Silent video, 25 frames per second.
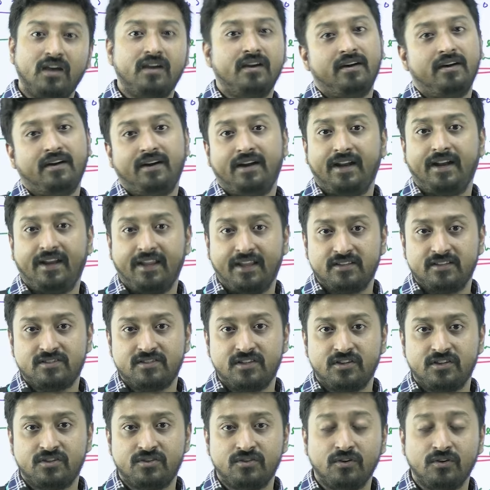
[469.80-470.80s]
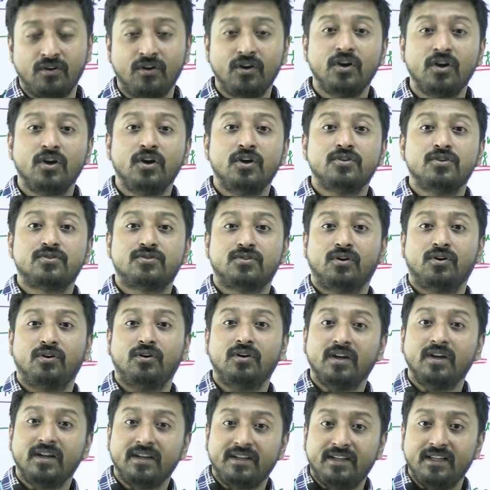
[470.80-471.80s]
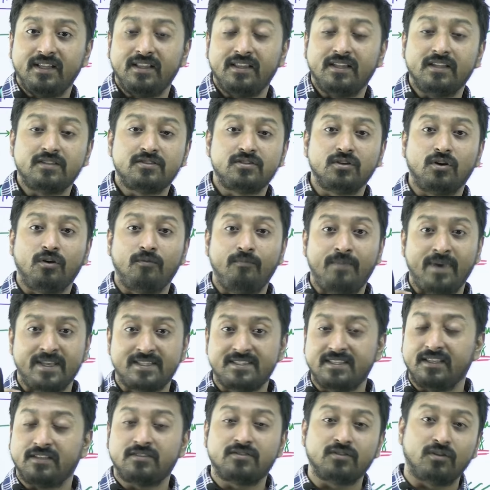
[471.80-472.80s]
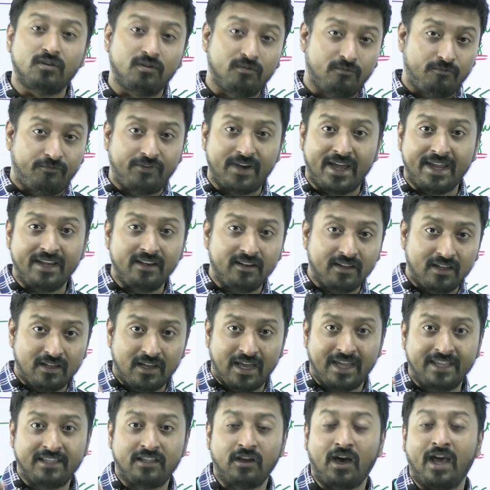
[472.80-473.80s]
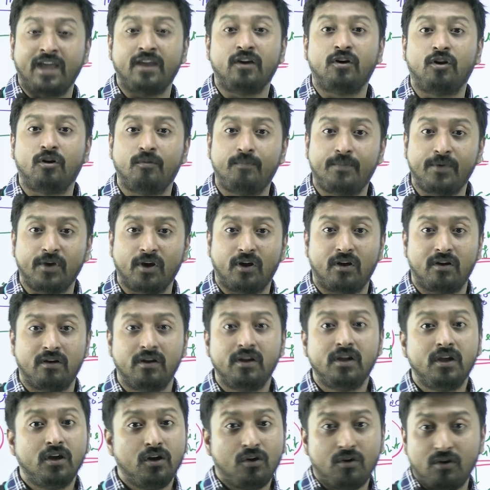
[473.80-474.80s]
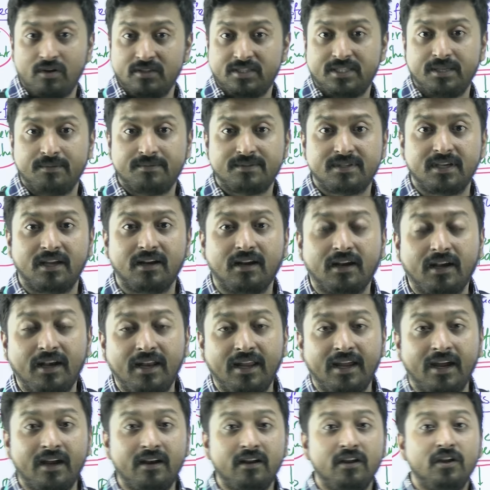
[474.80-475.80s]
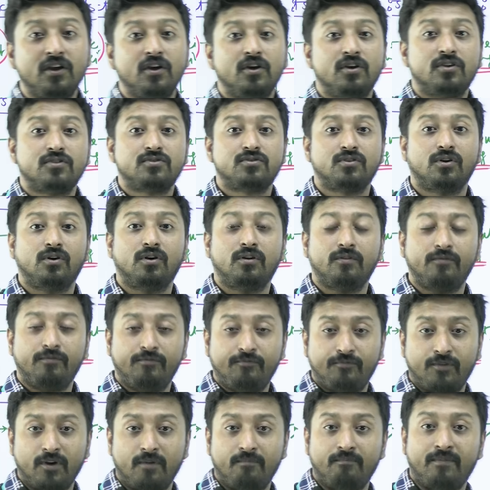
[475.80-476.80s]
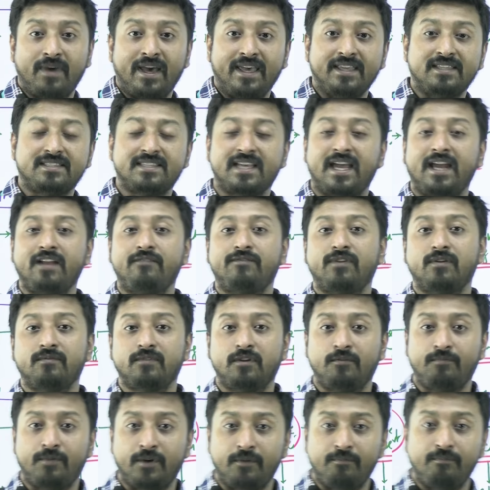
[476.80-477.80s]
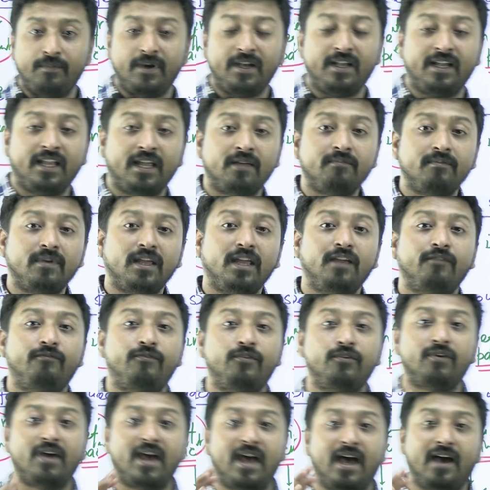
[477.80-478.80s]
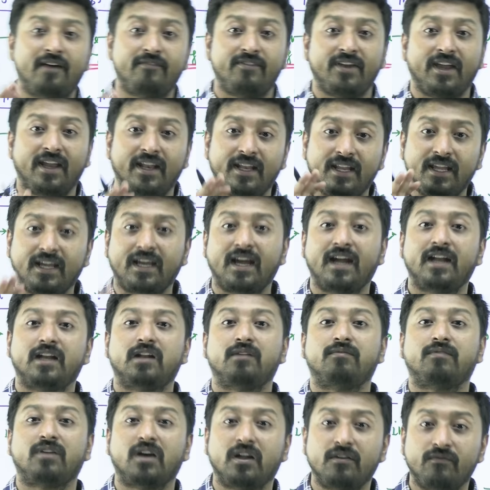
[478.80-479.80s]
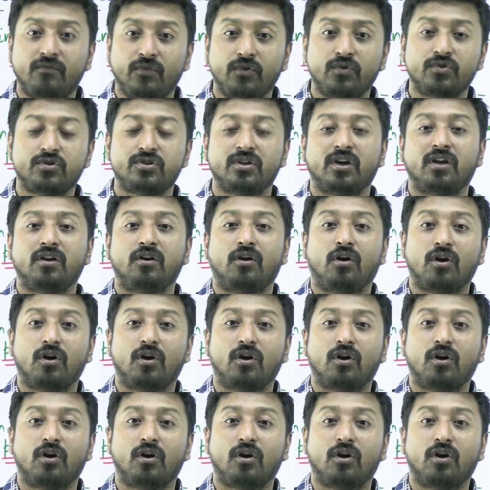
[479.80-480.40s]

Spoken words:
radius ratio. So basic, so 5, I hope your concepts are clear. So from my side, from the PrepMed team, if you have any kind of confusion or